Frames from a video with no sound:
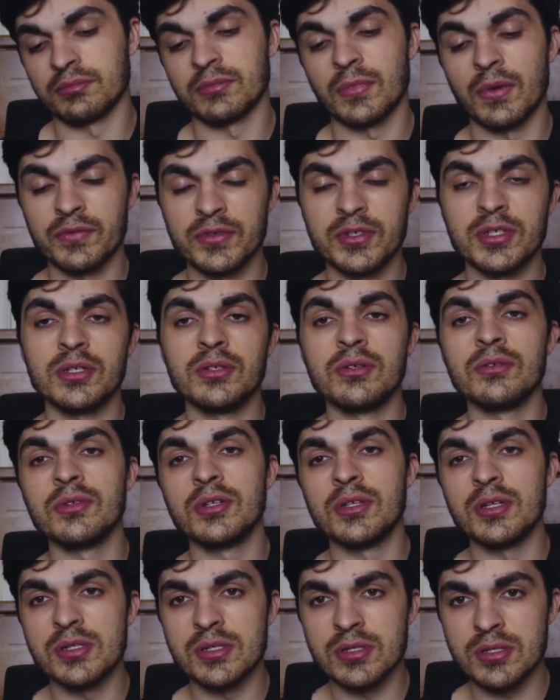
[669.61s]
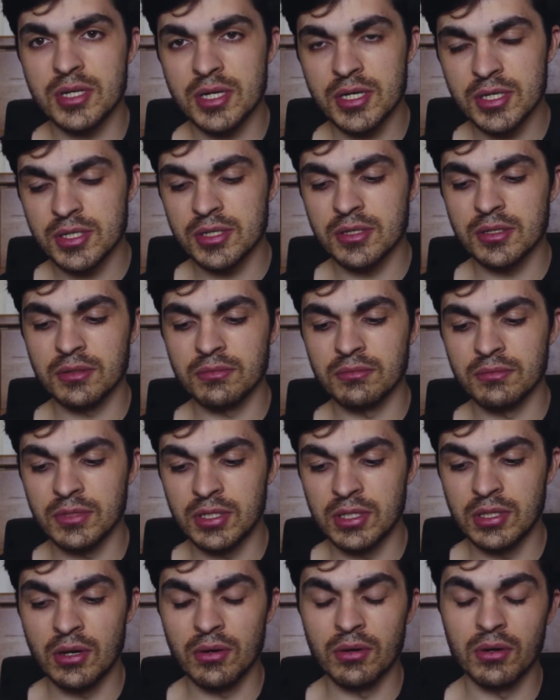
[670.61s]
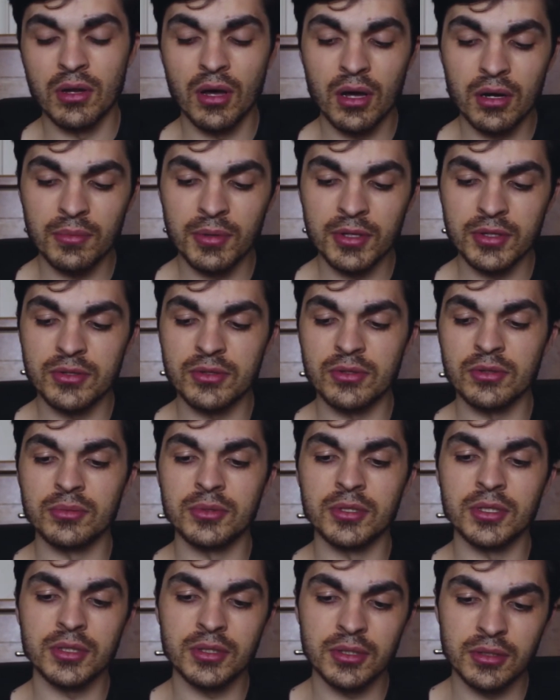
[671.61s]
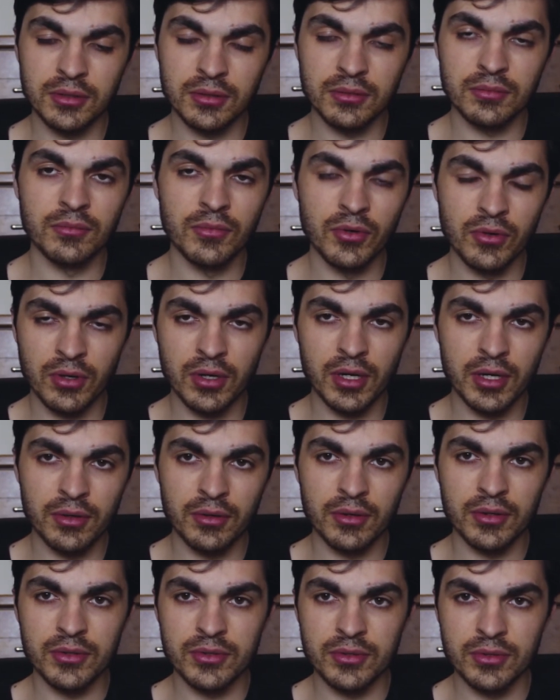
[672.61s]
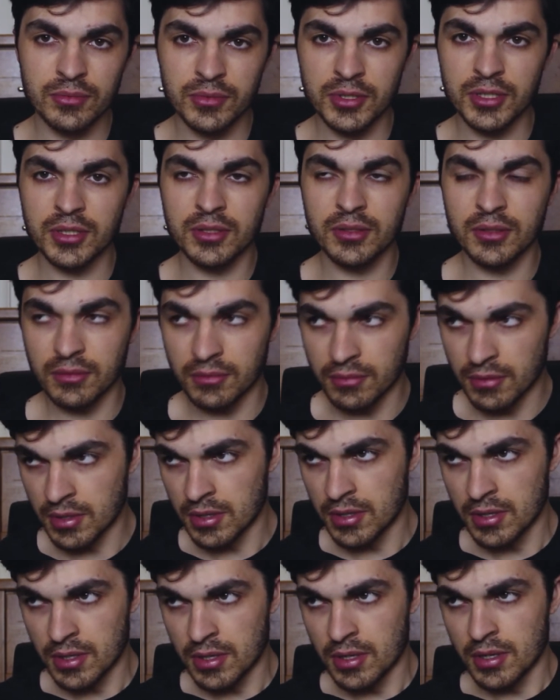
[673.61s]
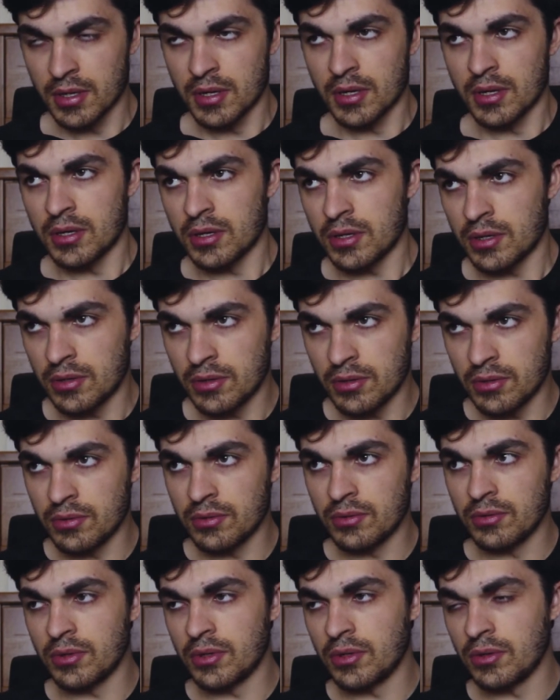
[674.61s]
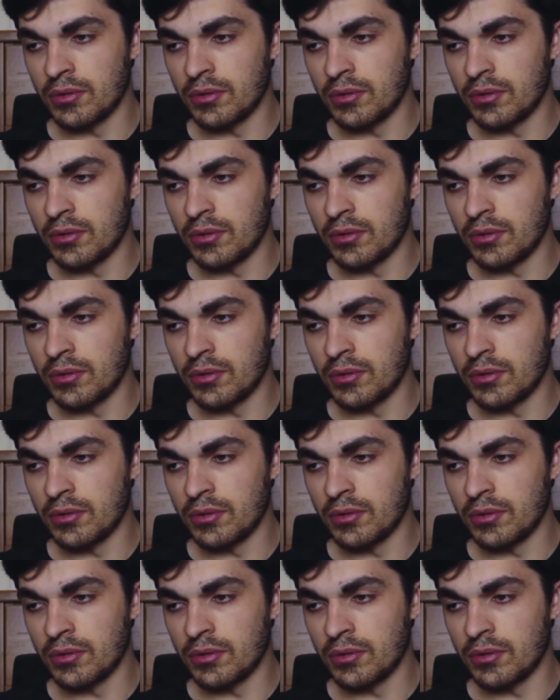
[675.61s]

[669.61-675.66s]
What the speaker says: obviously you do the dissertation and you know a lot about the subject and you're more clear on the subject, and you